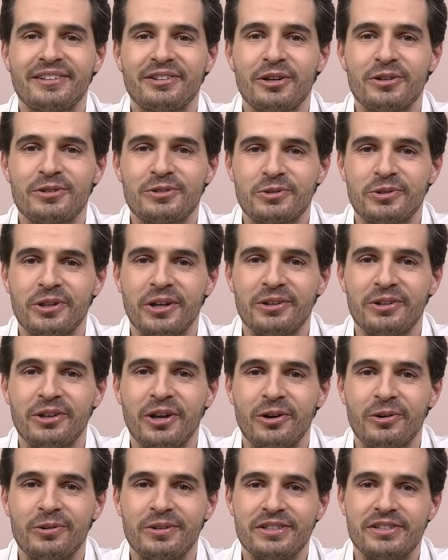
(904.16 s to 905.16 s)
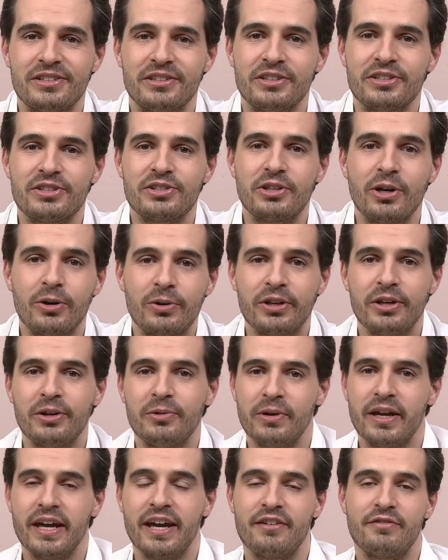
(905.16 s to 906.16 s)
those who don't know, is in Estonia.
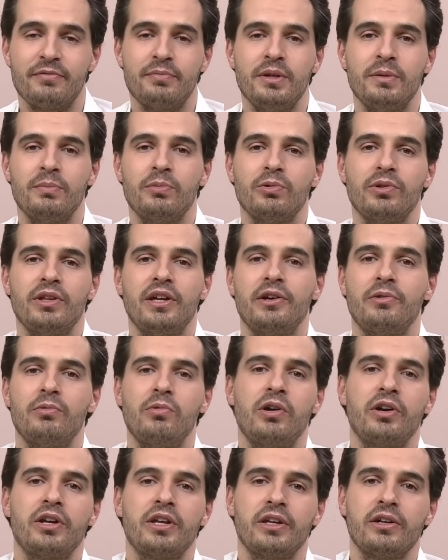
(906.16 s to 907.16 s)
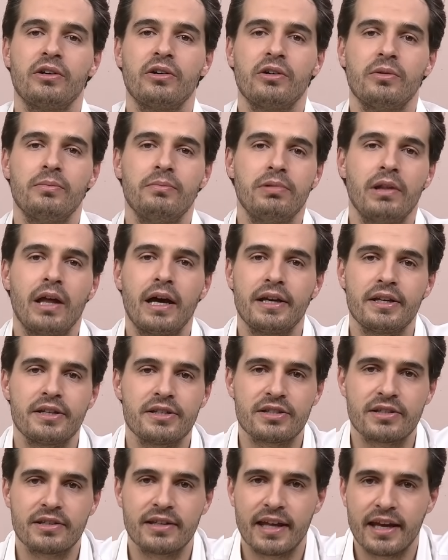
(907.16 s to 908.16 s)
We have people there working on
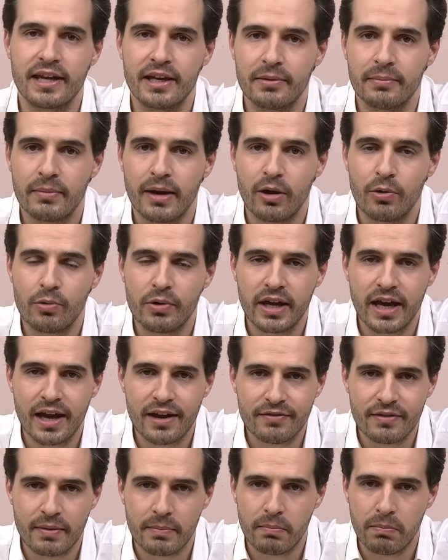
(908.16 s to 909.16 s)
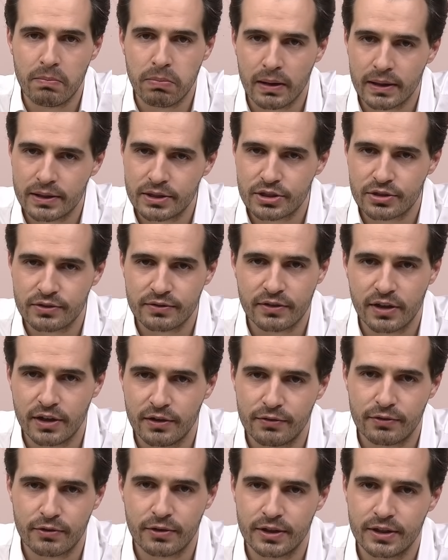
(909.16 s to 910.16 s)
compliance in AML. We have a bunch of
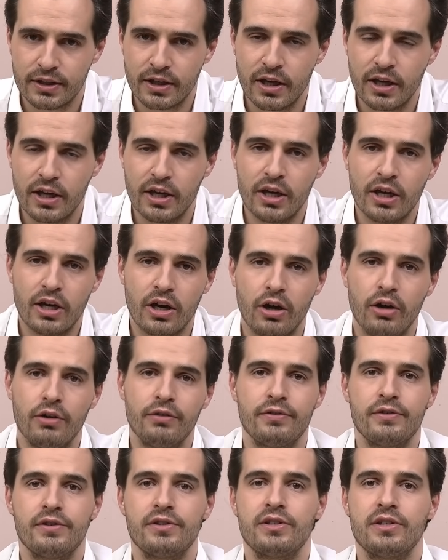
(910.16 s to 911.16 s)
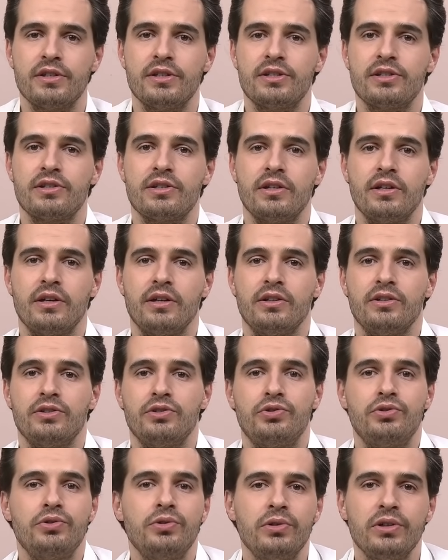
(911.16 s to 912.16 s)
different offices,
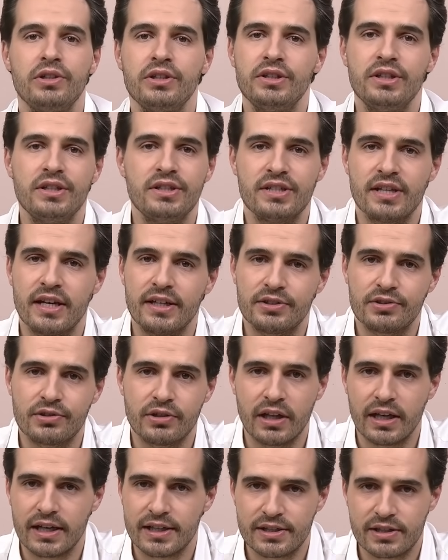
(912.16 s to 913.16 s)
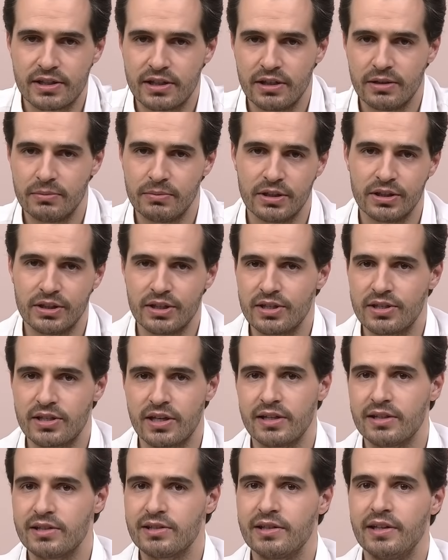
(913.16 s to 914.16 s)
truly decentralized team in the
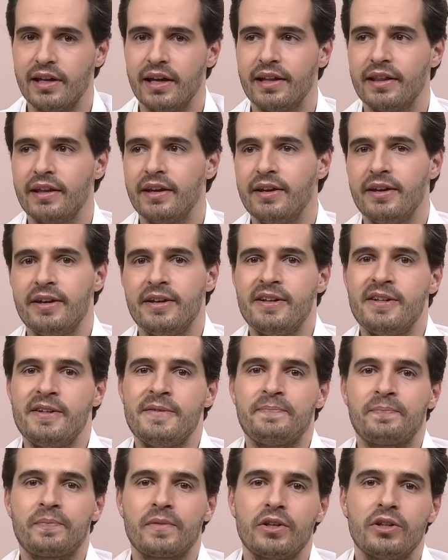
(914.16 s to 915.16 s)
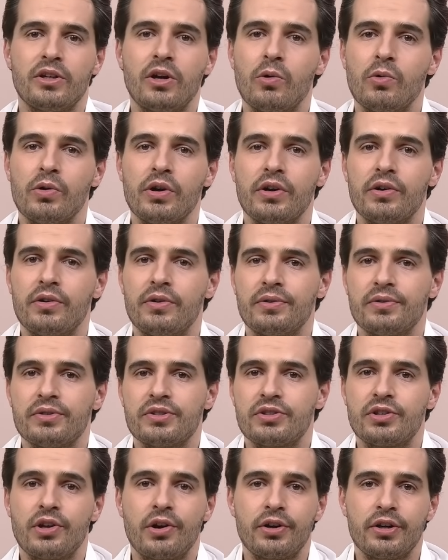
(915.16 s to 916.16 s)
sense that we're
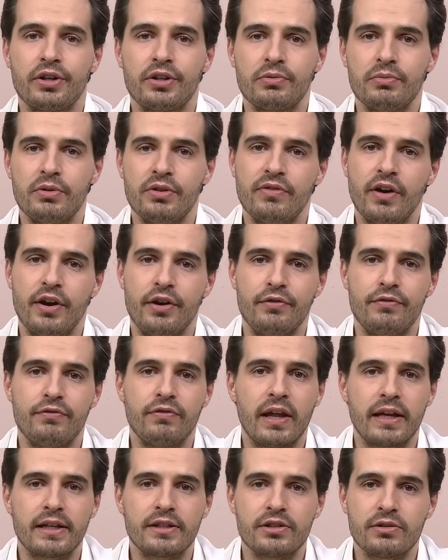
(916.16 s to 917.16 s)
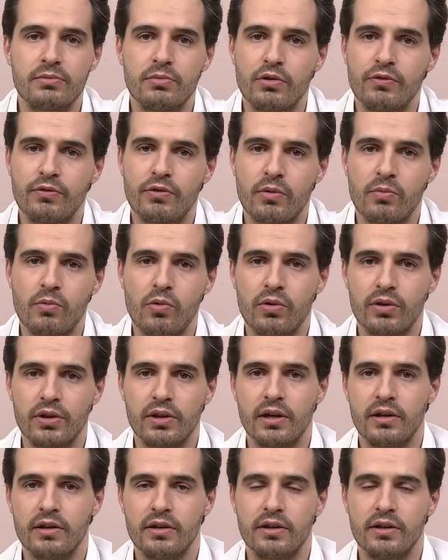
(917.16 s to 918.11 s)
starting to be very flexible from